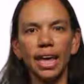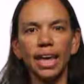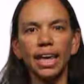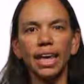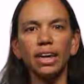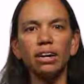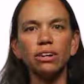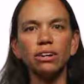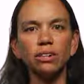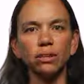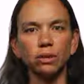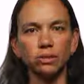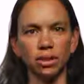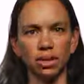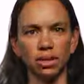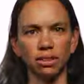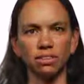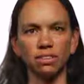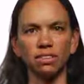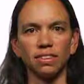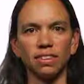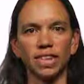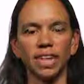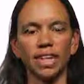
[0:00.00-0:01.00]
Here you
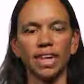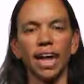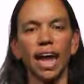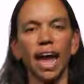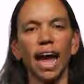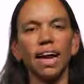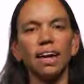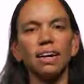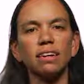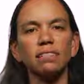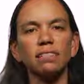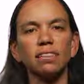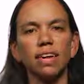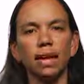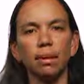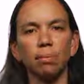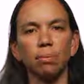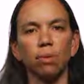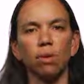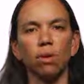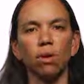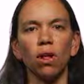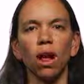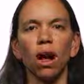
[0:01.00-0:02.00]
can see an
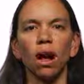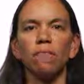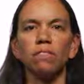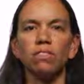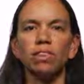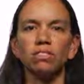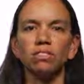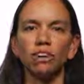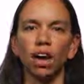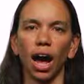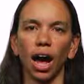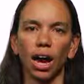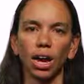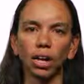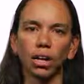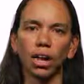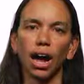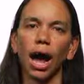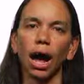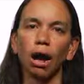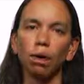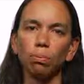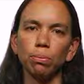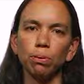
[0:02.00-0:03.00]
example of the
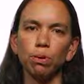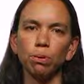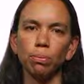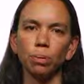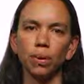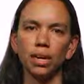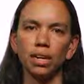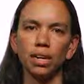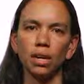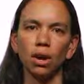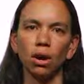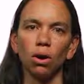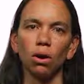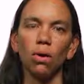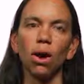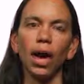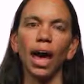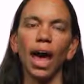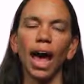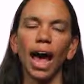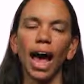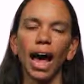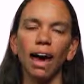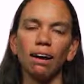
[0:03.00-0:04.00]
Docker output window
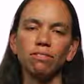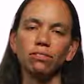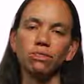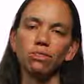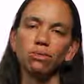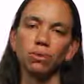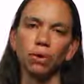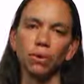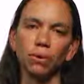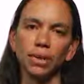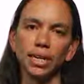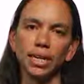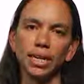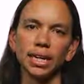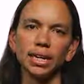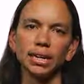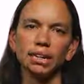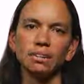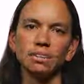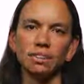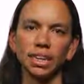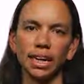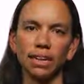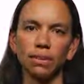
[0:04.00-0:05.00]
after loading a
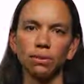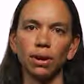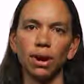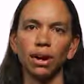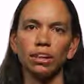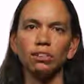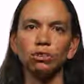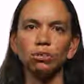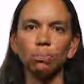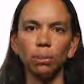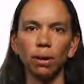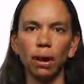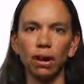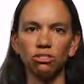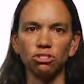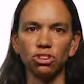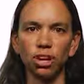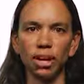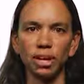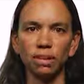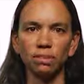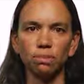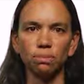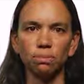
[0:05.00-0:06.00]
containerized
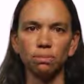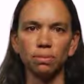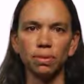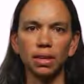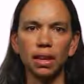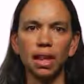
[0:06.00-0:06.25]
project.